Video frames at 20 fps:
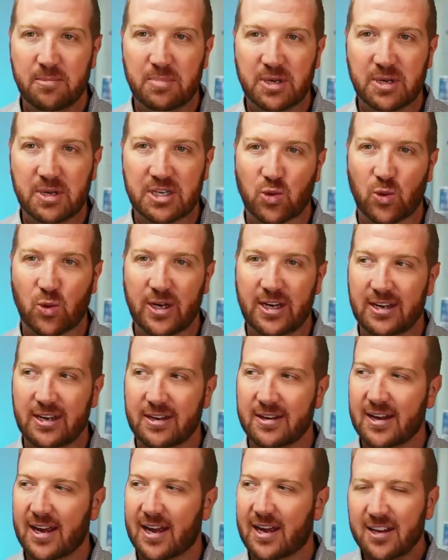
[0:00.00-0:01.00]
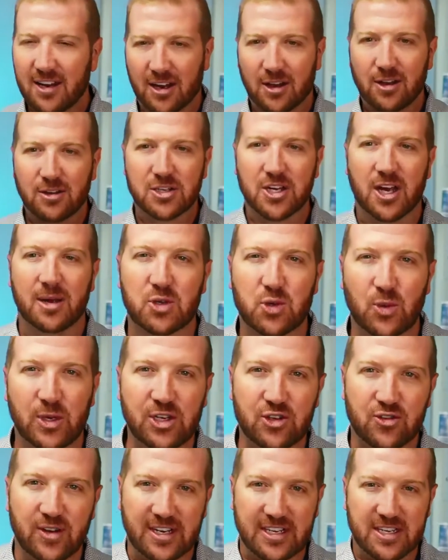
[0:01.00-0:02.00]
between, a long time
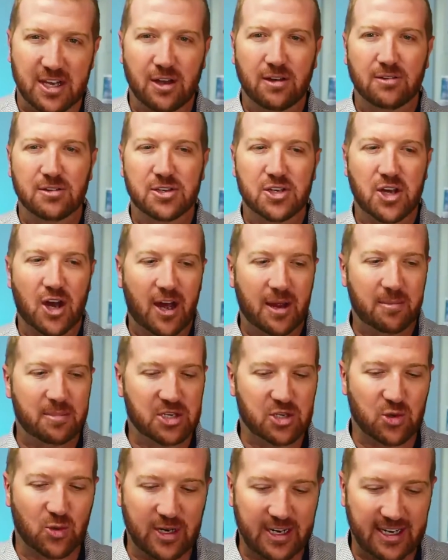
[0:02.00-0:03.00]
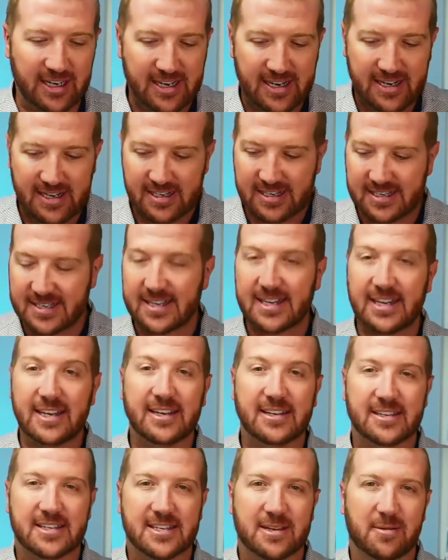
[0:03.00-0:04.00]
between drinks, a long time between
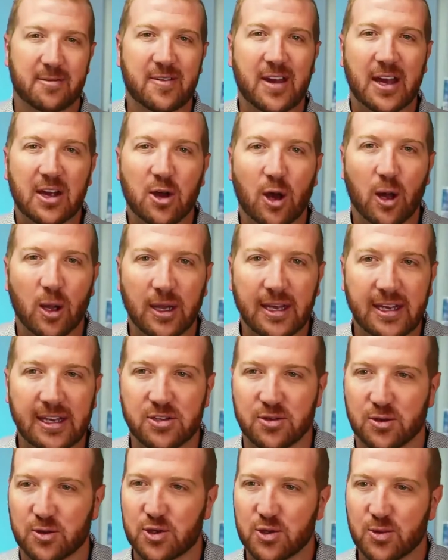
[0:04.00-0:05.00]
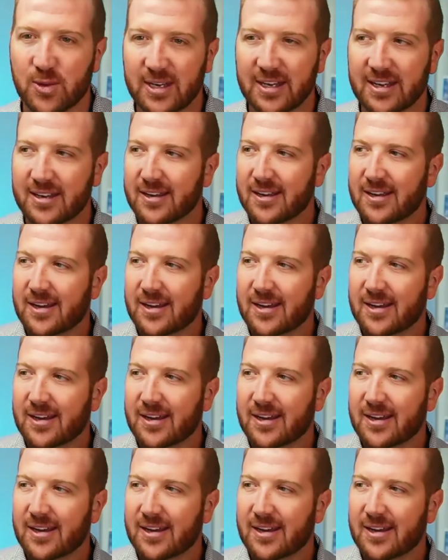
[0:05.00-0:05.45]
seeing some of our colleagues or doing